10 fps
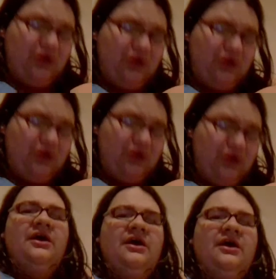Or
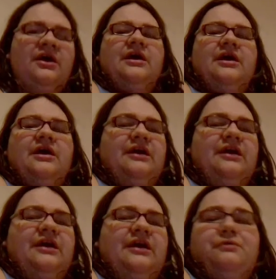I
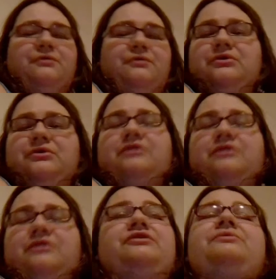get a phone call of
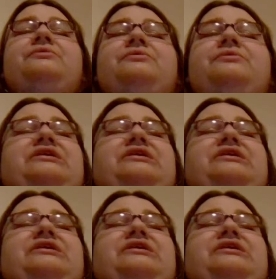a number I